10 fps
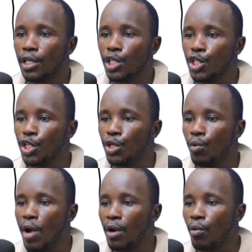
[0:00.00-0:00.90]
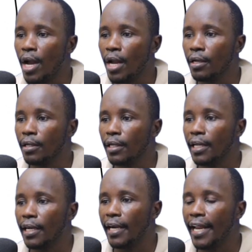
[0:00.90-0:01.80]
0, 1, 1.
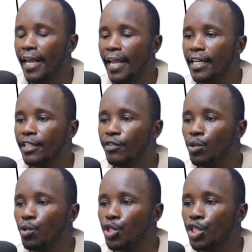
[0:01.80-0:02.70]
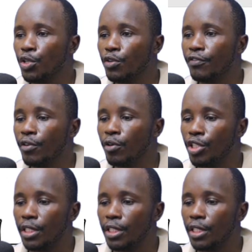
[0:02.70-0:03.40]
Negative 2, 0, 40.